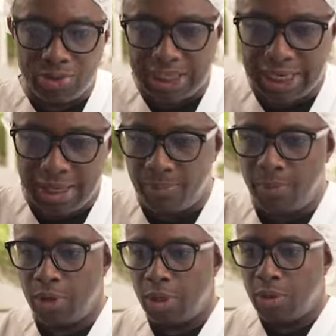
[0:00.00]

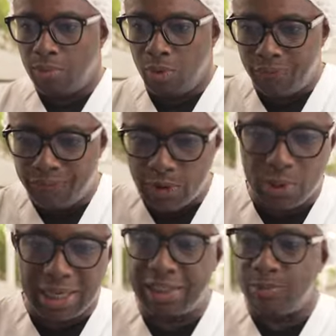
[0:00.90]
team more
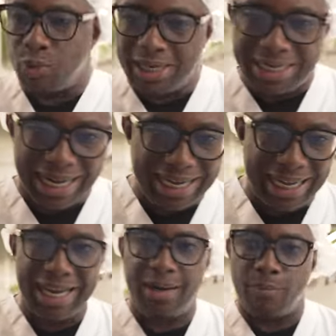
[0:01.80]
focused, more
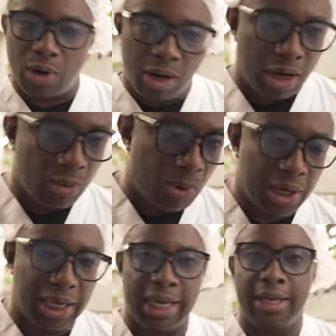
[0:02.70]
dedicated, more
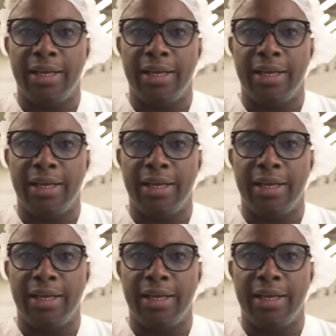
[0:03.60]
hardworking.